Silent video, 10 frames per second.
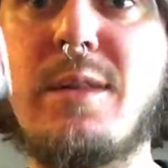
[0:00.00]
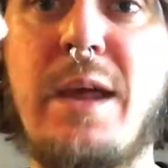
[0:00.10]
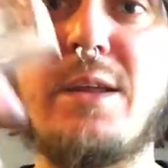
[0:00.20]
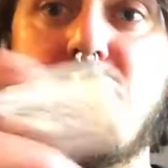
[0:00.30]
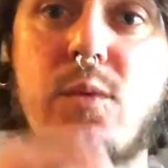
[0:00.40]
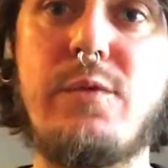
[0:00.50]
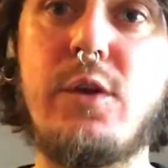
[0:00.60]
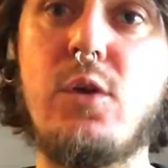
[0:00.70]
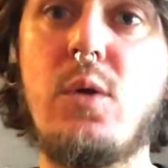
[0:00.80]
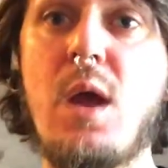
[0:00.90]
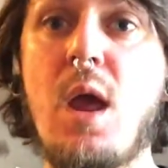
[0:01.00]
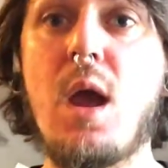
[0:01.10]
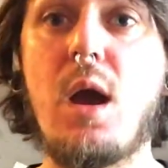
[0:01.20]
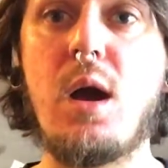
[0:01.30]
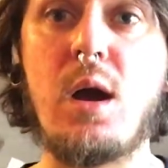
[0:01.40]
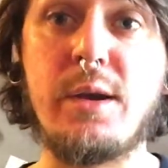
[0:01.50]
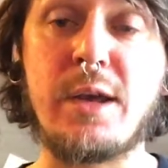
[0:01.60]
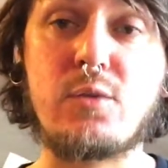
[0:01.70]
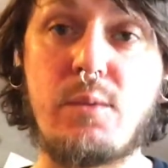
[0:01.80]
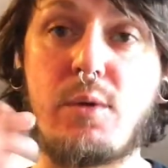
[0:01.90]
That is the review.
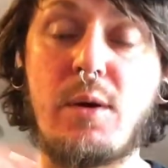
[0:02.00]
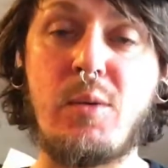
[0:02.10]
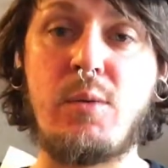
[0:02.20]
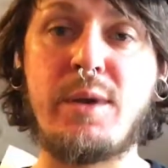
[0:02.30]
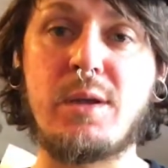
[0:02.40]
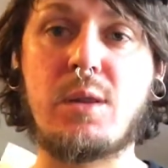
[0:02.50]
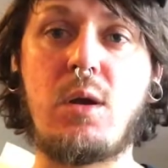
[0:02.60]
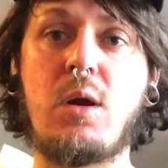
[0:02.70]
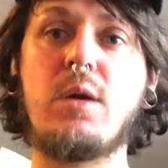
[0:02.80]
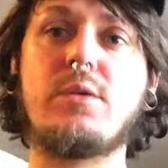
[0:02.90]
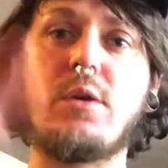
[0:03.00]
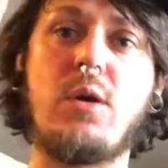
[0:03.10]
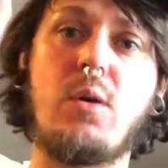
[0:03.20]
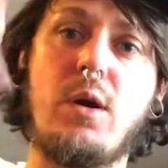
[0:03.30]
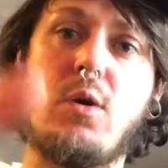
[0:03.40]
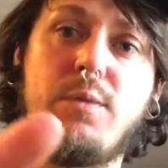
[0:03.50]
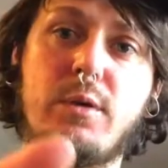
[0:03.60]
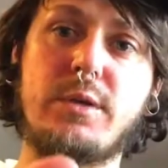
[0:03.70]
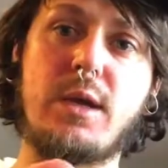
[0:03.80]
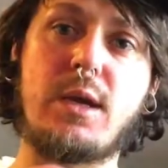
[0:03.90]
Next one probably won't be as long, so I hope y'all
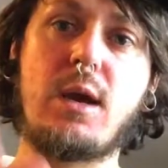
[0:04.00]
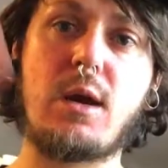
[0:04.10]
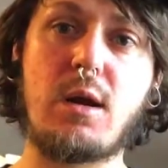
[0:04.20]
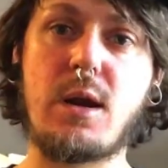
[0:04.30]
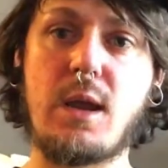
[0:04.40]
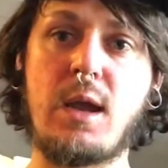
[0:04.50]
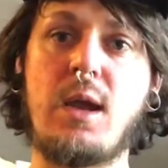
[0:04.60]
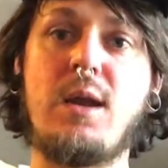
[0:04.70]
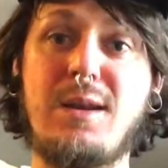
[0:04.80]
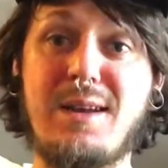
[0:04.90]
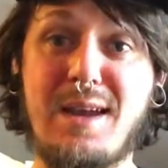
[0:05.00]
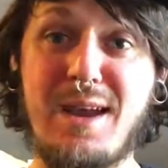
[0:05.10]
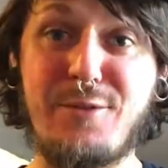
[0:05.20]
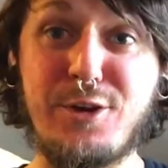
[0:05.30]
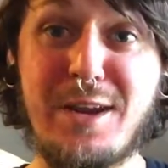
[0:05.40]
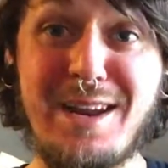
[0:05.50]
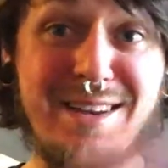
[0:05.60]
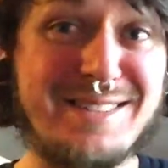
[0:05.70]
take care and have a good day.